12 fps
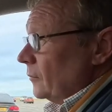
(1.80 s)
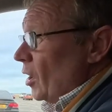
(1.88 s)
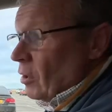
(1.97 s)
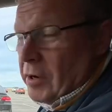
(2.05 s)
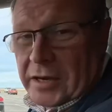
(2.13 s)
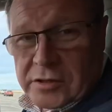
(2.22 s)

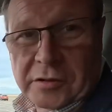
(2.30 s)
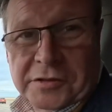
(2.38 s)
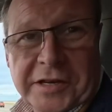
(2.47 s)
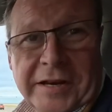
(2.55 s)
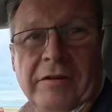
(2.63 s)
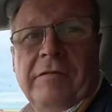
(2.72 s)
Okay, so
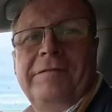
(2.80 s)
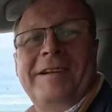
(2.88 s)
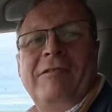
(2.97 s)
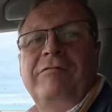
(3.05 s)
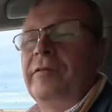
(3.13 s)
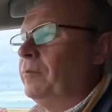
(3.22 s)
setting off
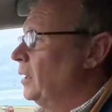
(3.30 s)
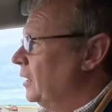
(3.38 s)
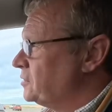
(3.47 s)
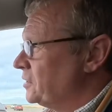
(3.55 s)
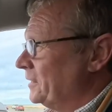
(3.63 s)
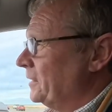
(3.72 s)
now from
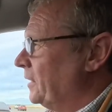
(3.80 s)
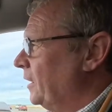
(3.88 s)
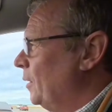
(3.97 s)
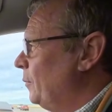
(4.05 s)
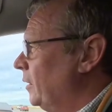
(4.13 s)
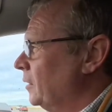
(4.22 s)
Seaton
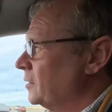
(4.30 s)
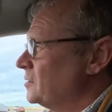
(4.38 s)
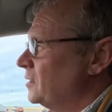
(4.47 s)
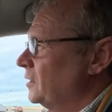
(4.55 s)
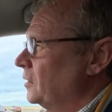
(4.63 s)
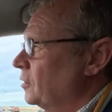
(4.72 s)
Car Park at
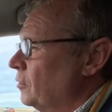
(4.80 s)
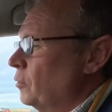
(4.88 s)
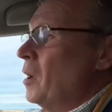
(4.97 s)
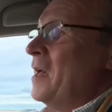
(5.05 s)
Seaton Carew,